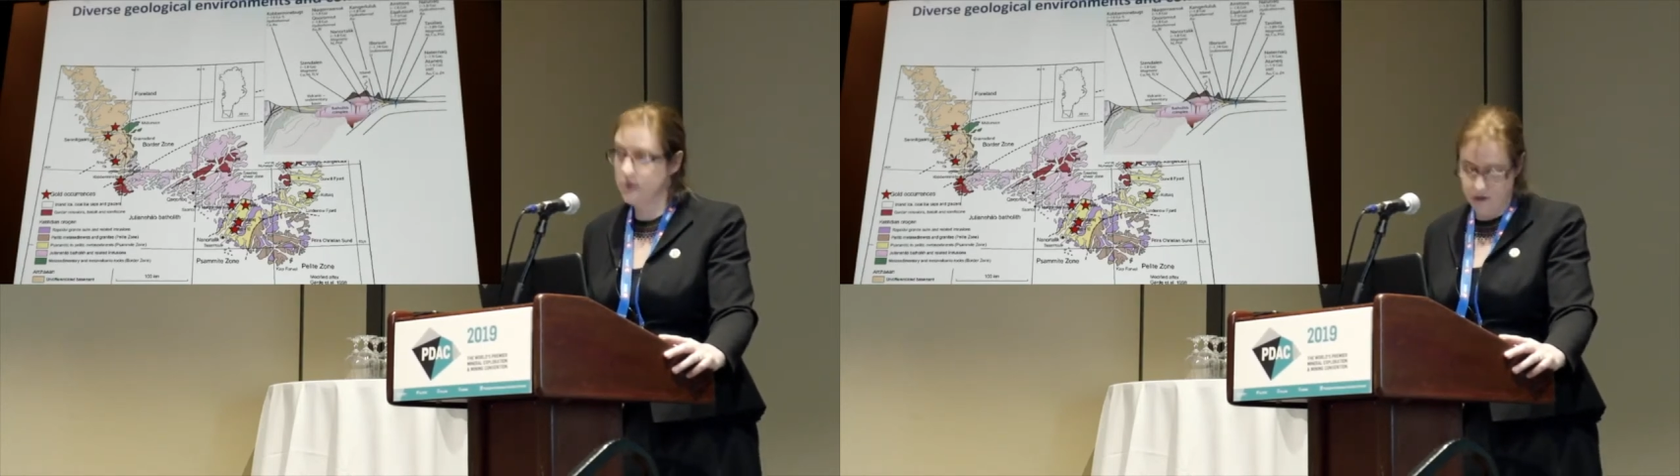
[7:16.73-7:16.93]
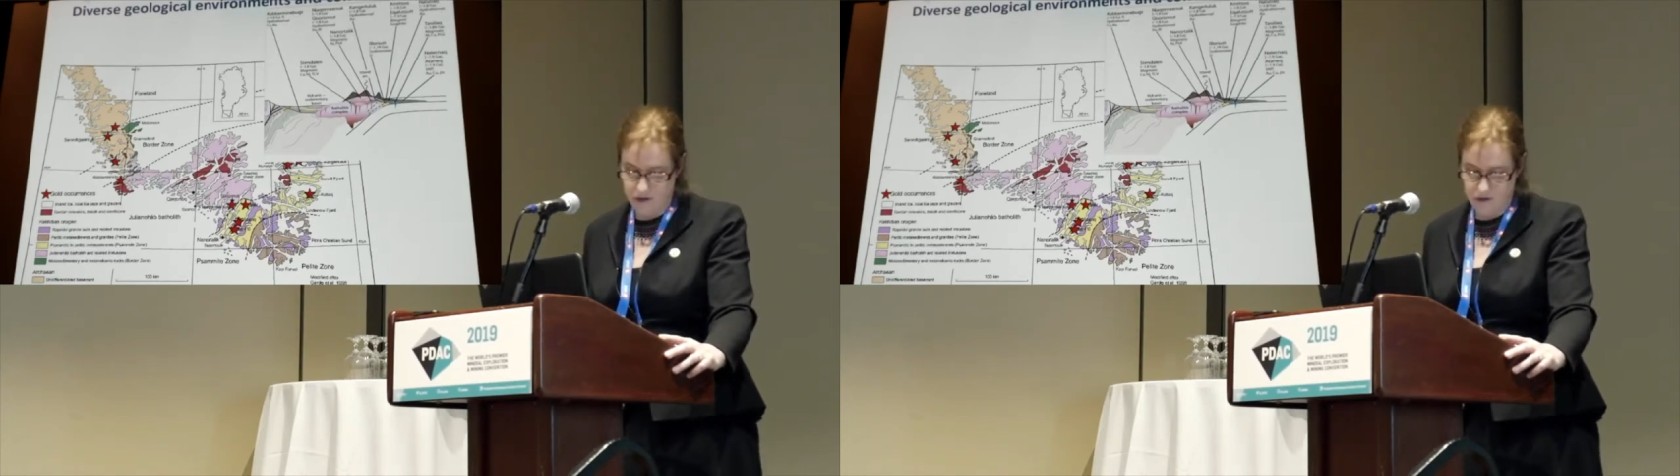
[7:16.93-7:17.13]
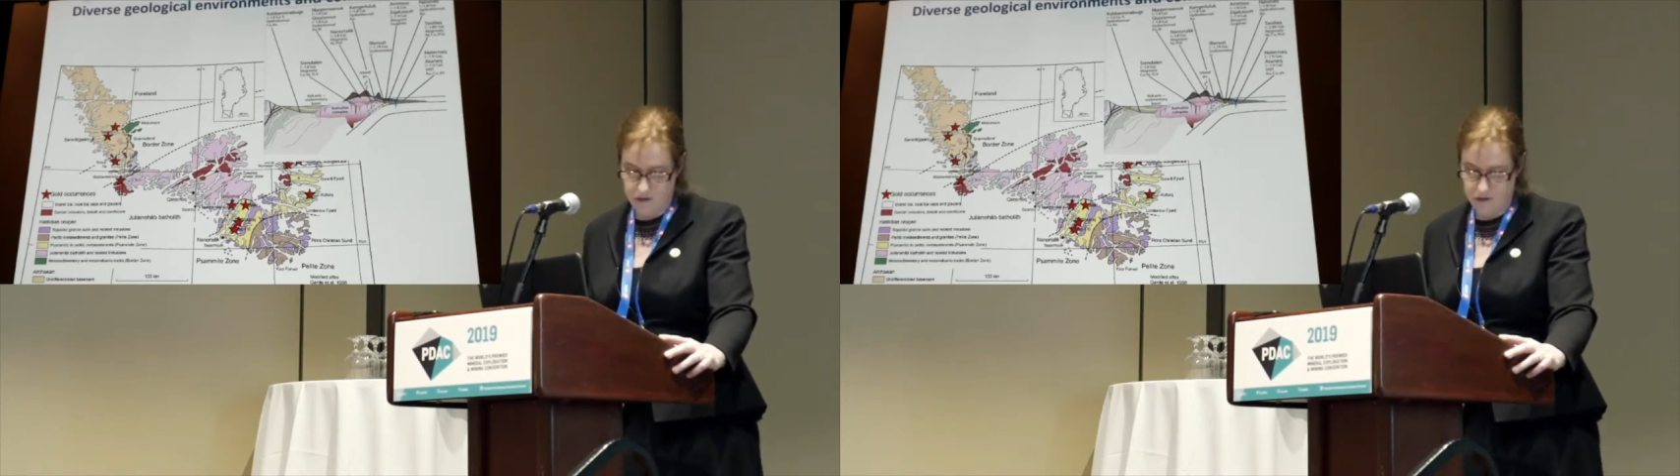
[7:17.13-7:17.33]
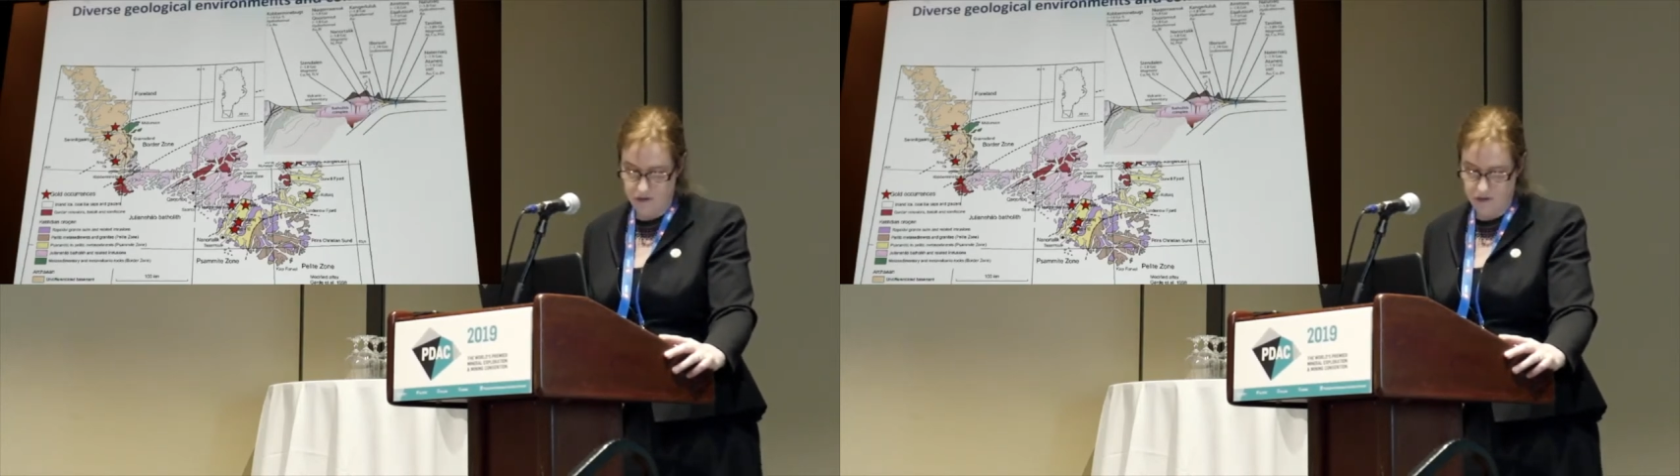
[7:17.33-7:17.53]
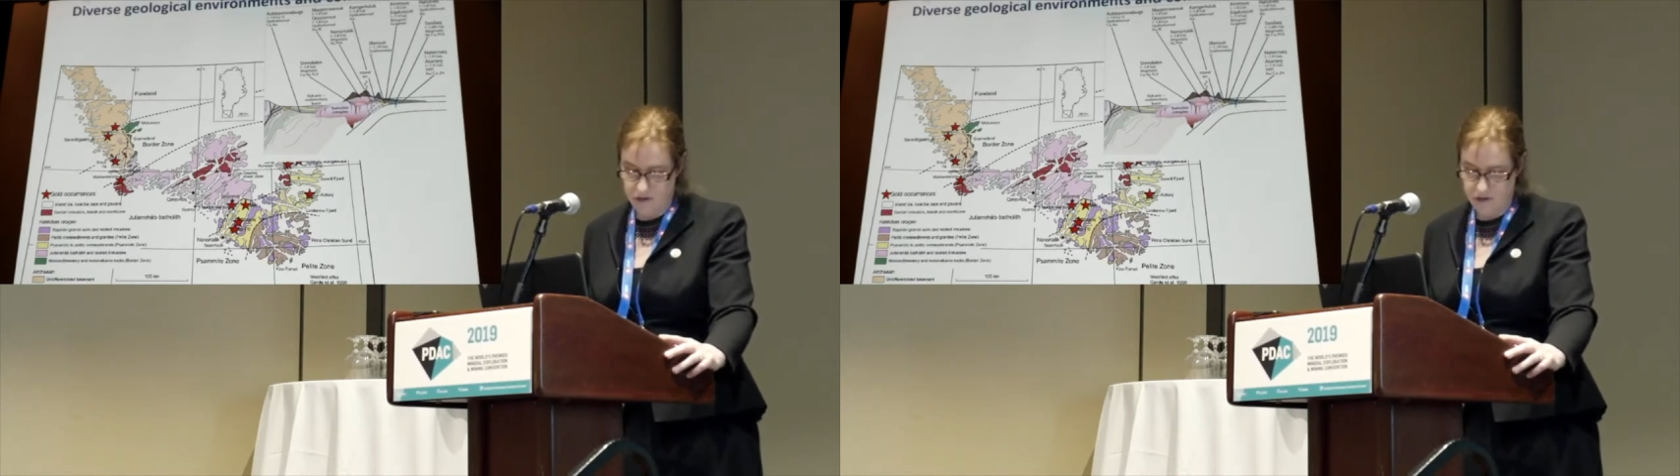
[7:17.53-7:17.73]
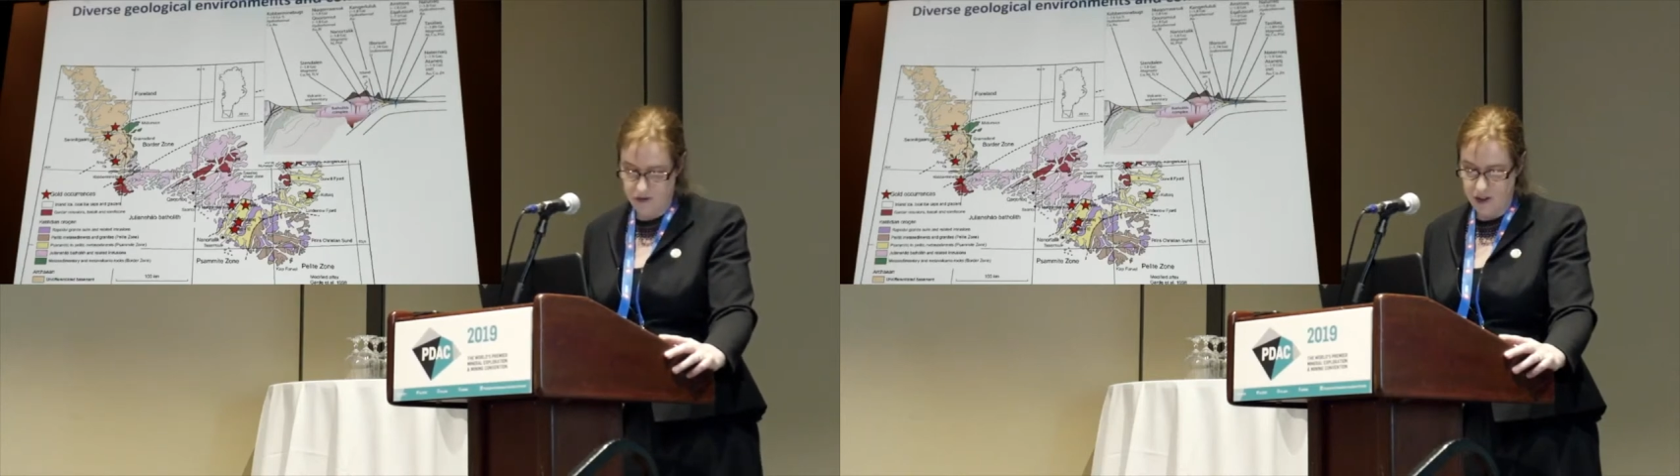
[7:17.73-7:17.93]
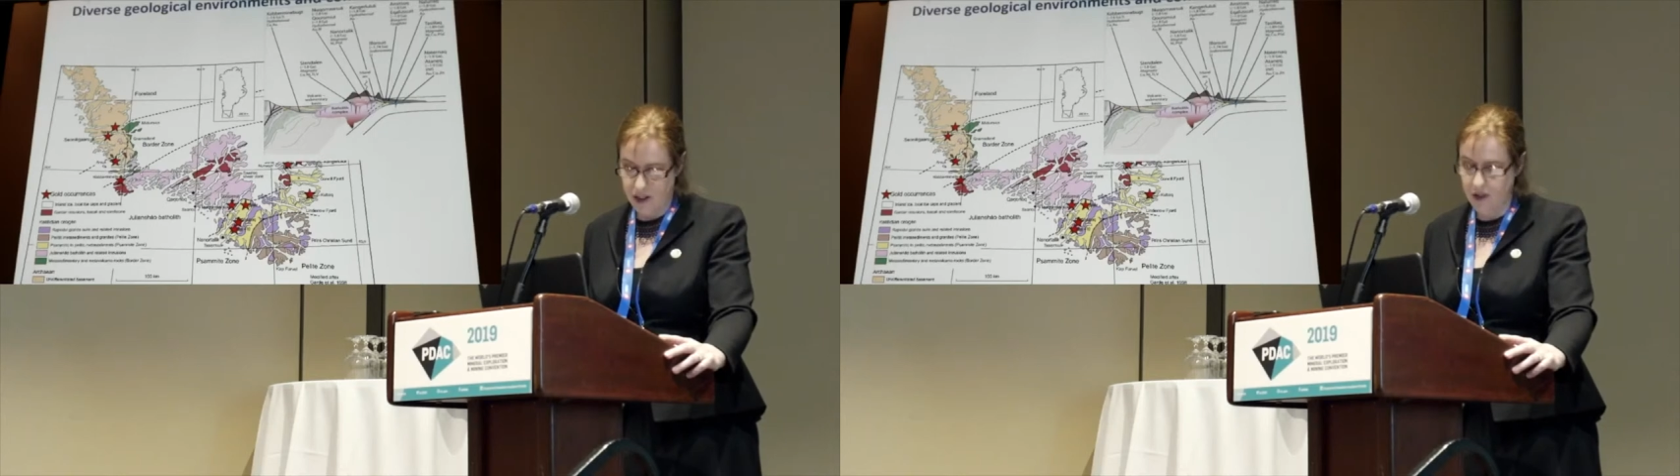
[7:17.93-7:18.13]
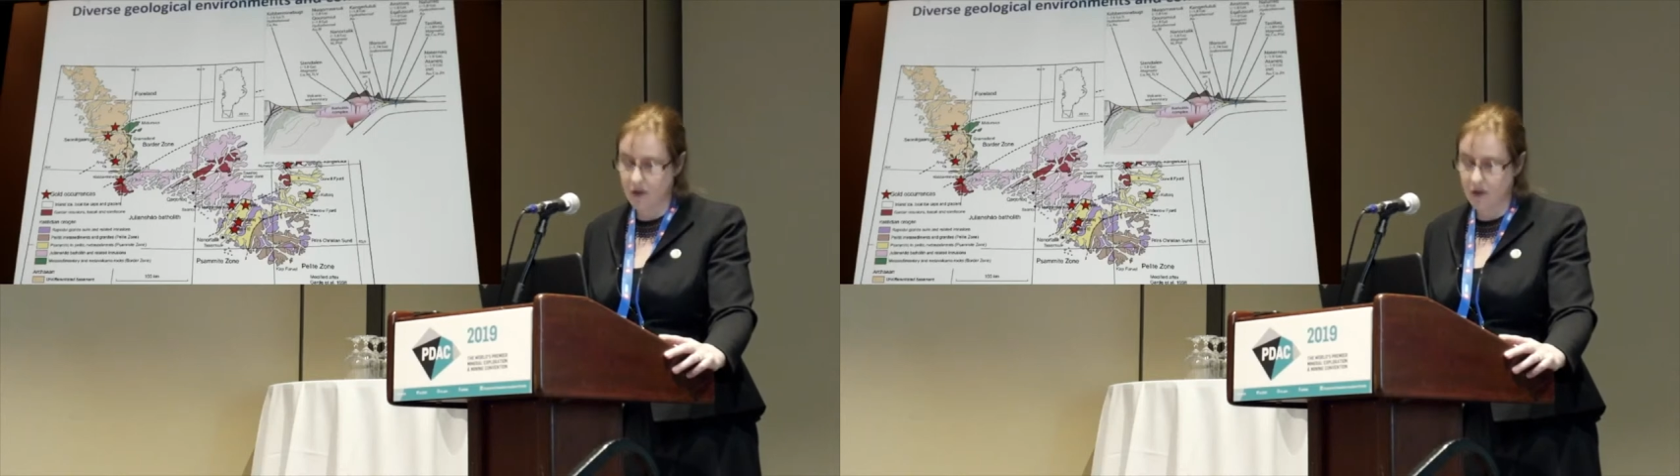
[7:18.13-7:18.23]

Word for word: gold occurrences,